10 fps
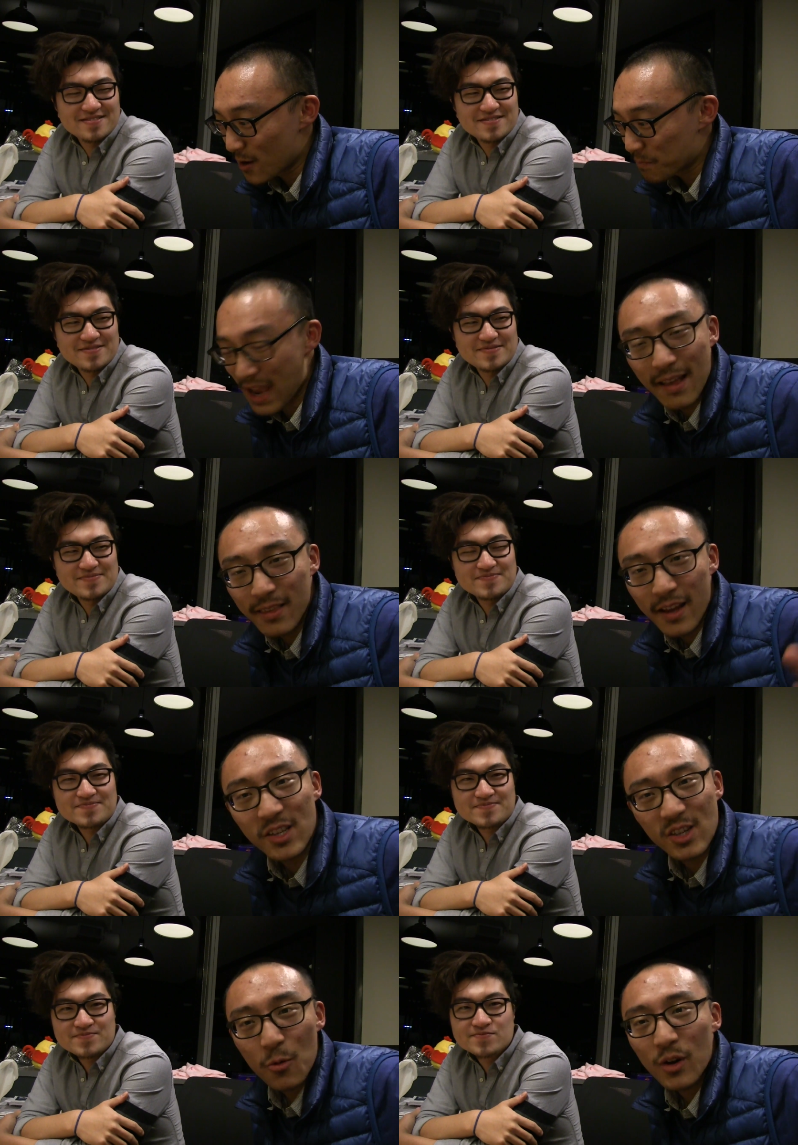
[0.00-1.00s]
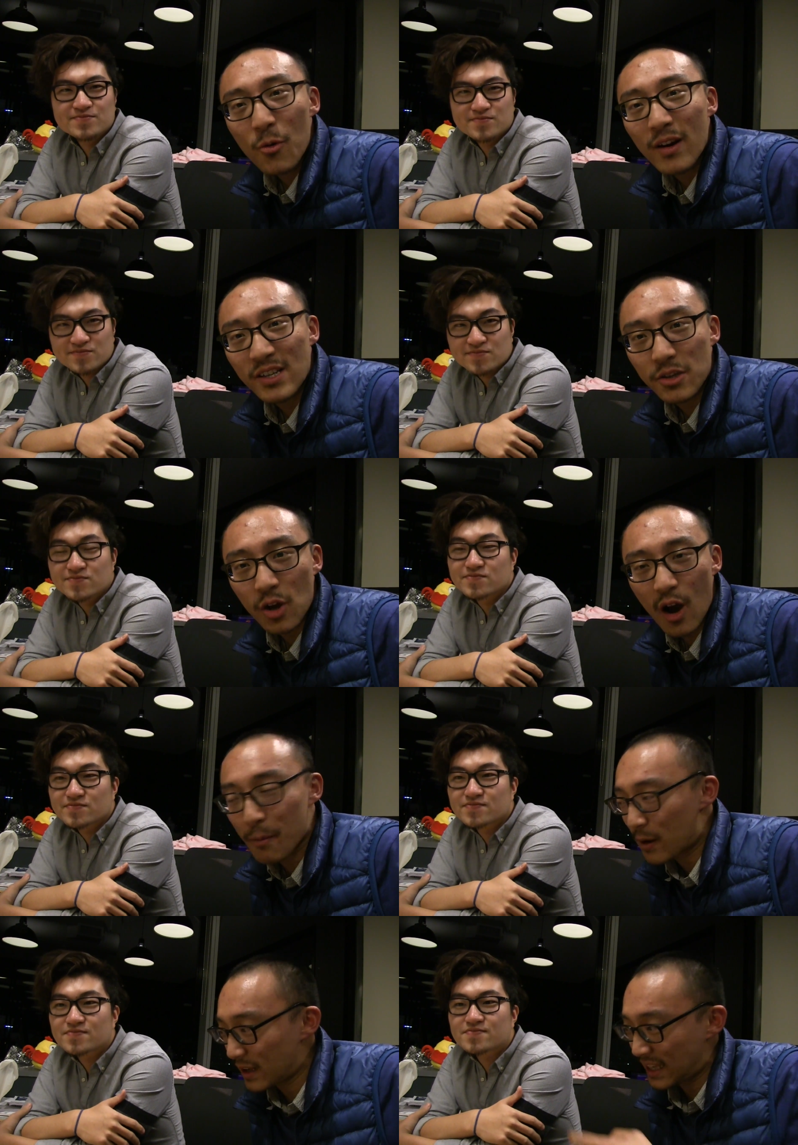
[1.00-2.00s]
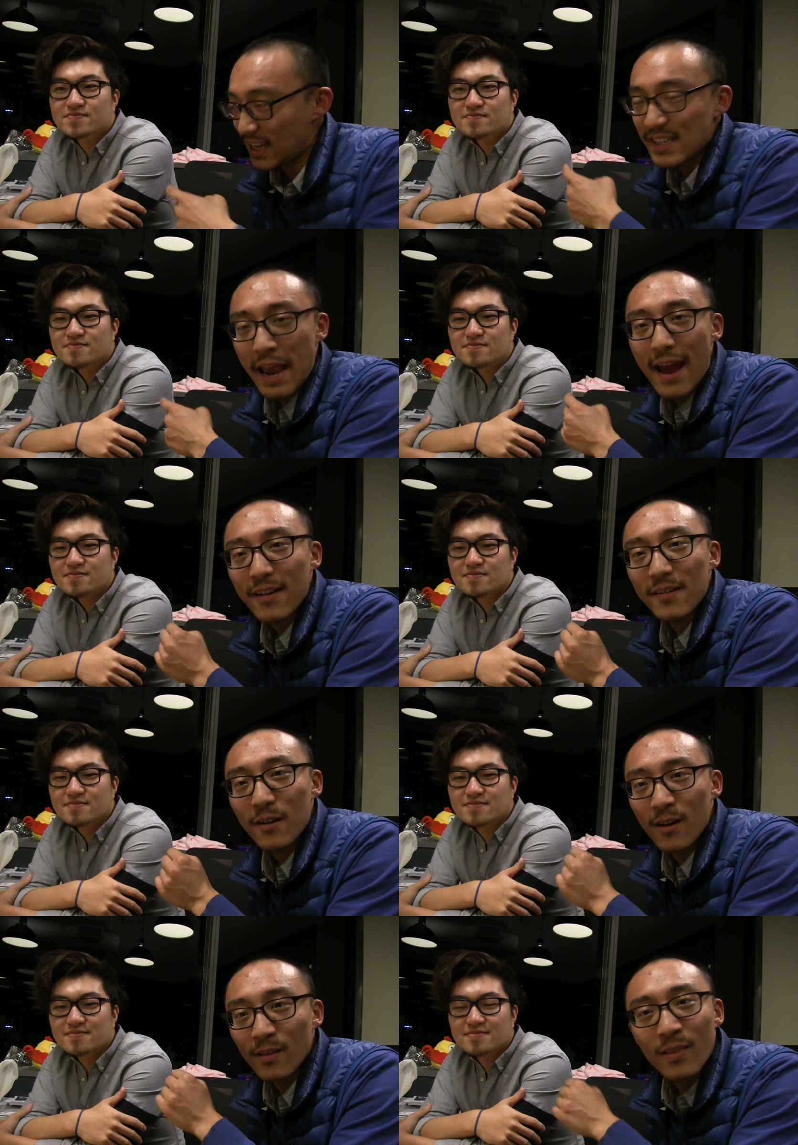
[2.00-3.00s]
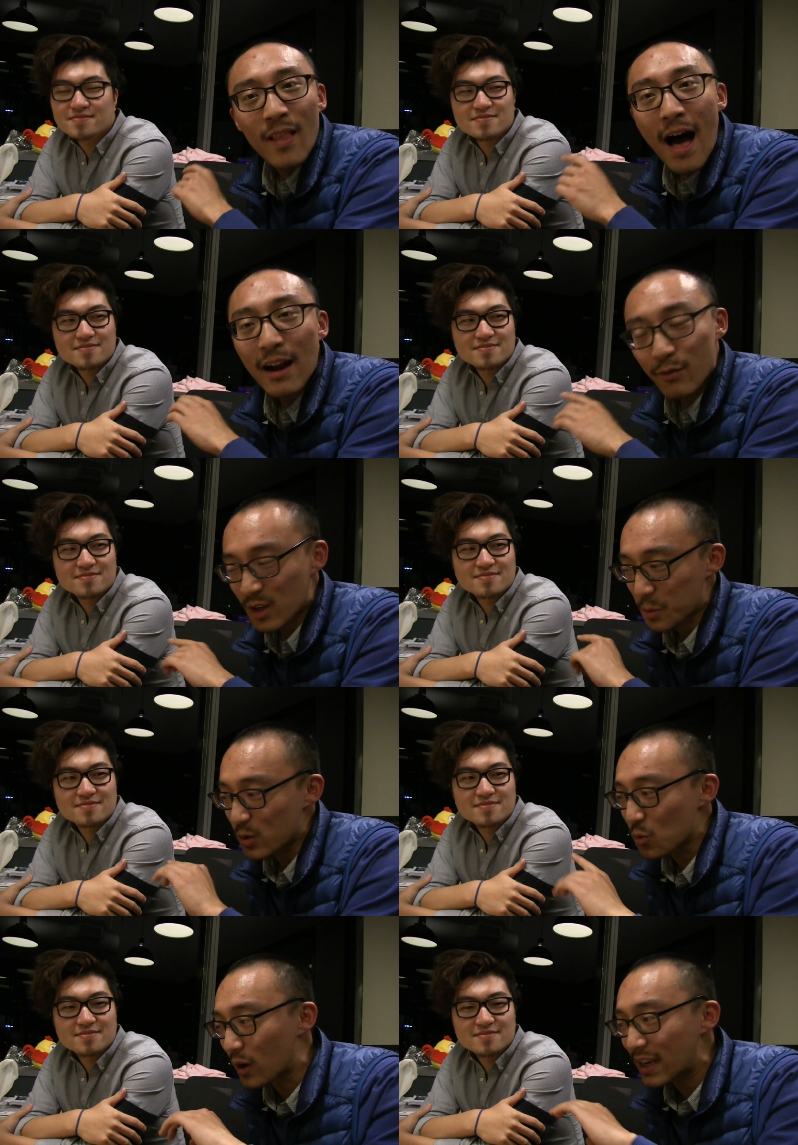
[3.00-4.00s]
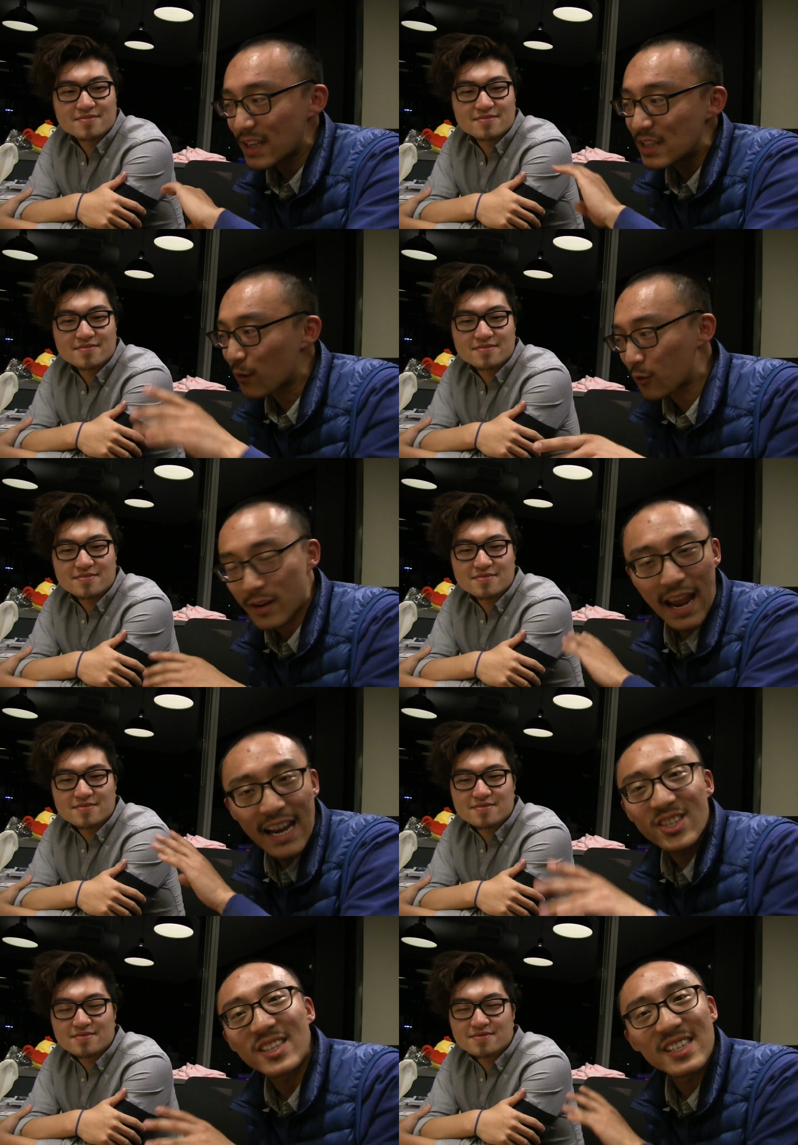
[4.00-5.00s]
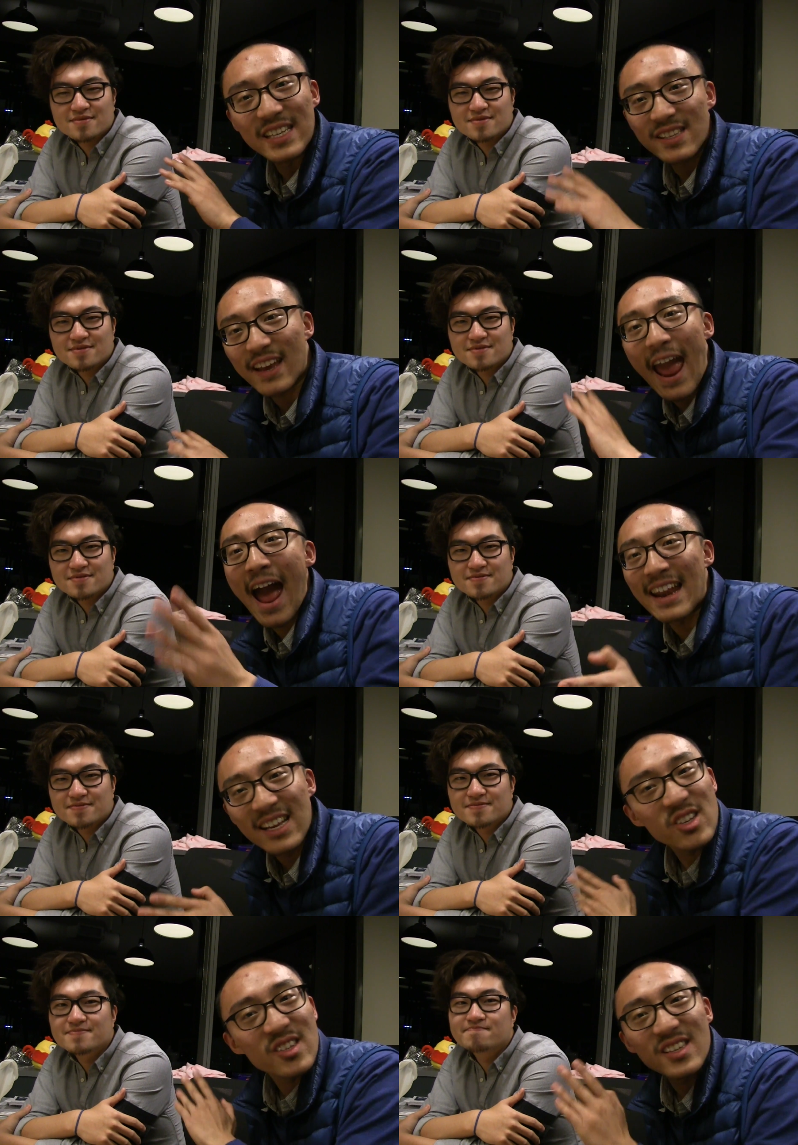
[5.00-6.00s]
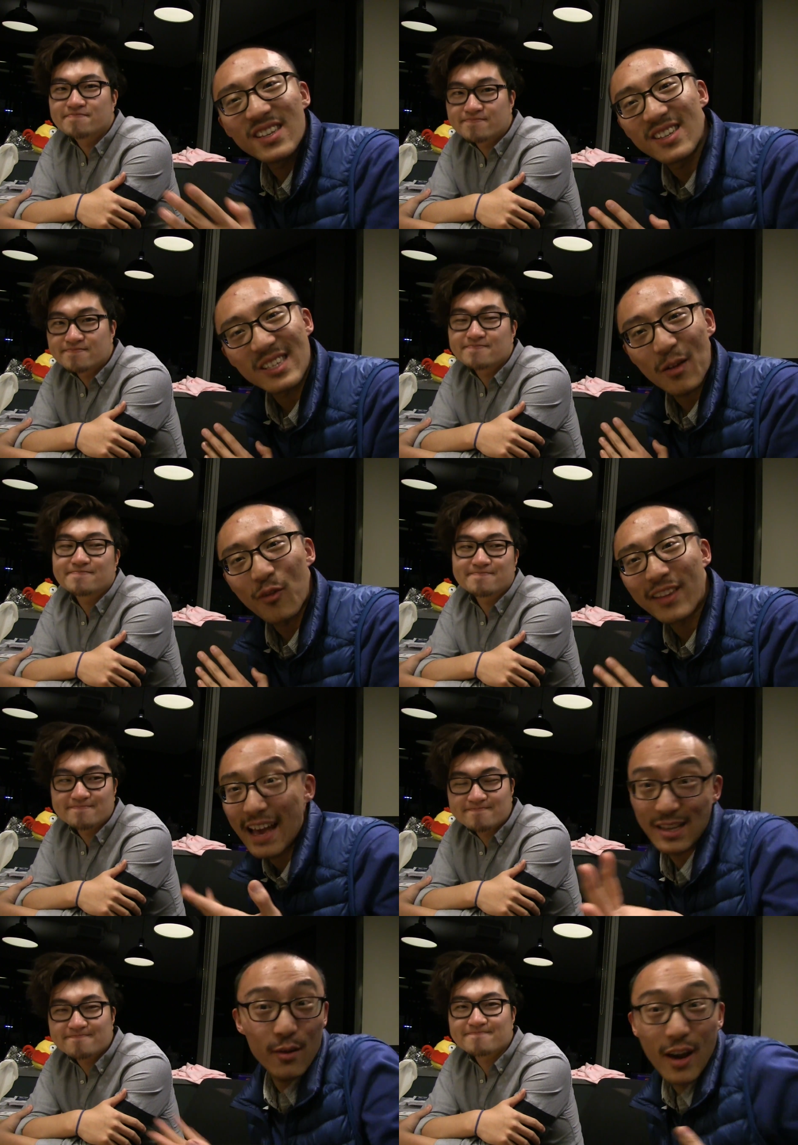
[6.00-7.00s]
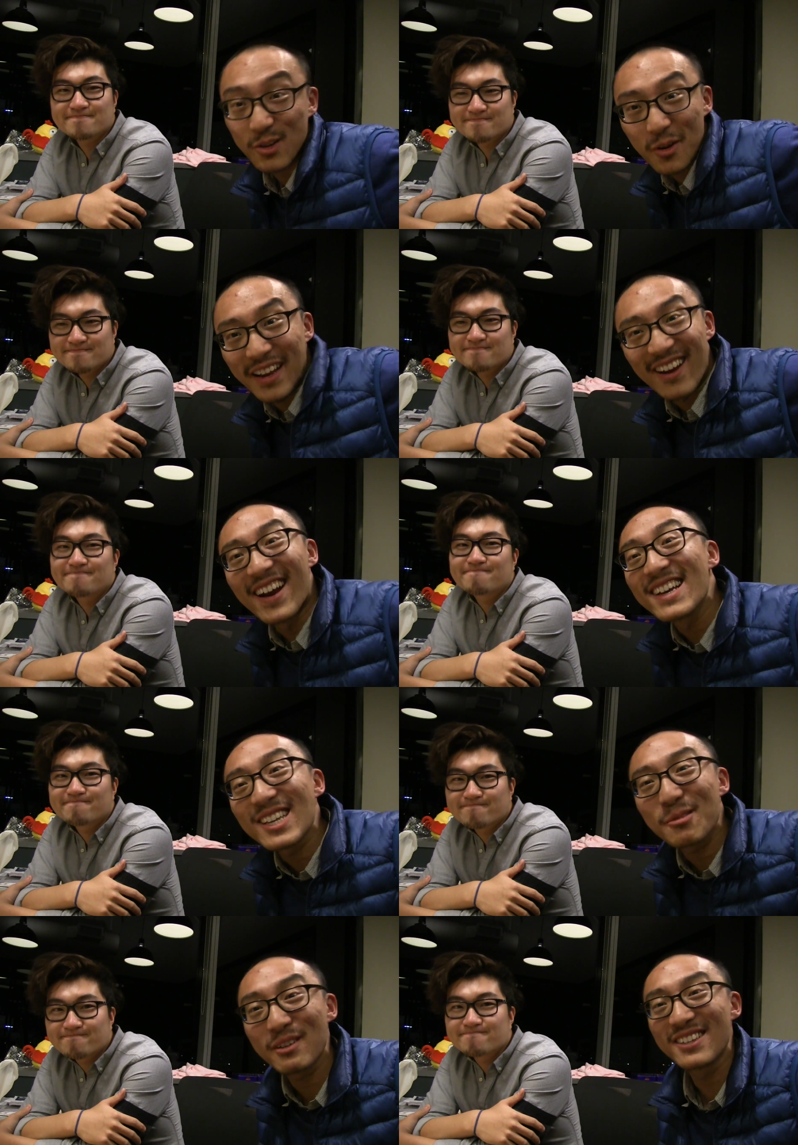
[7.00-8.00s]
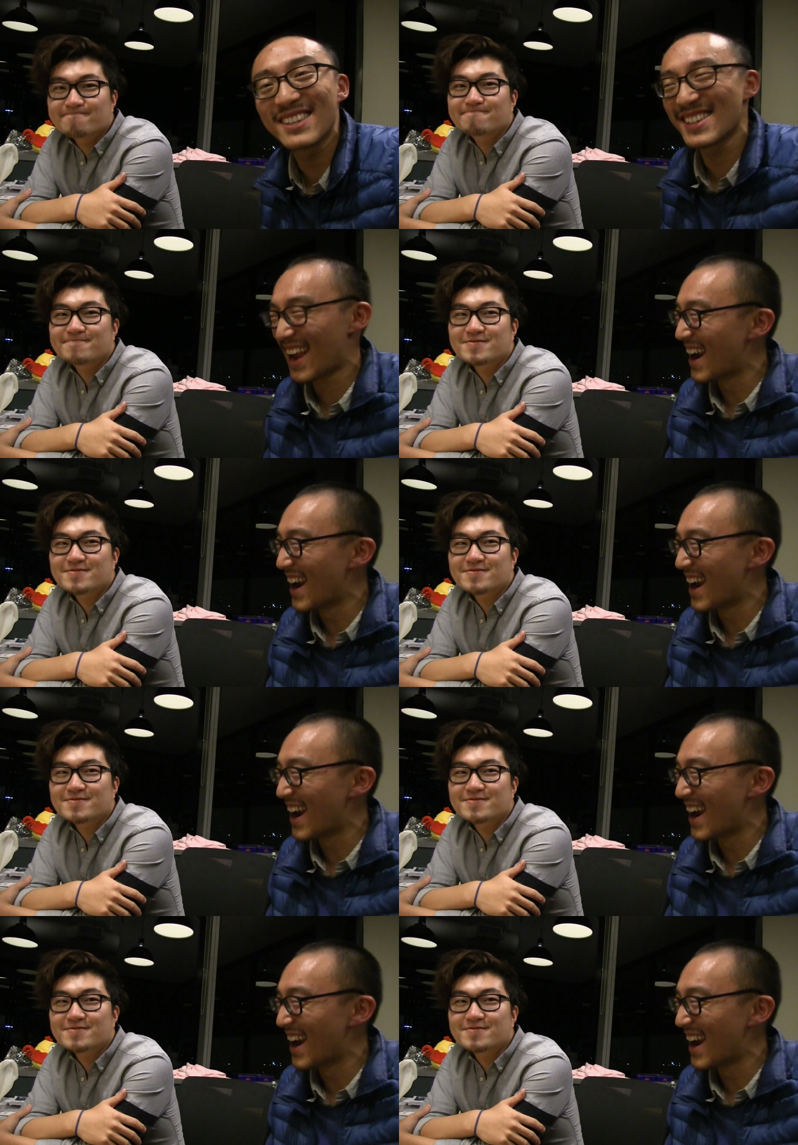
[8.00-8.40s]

Speaker 1: um, yeah, let us know, what do you want us to talk about? He's had a lot of experience working in different agencies, like ad agencies and stuff like that. So if you guys want to hear his experiences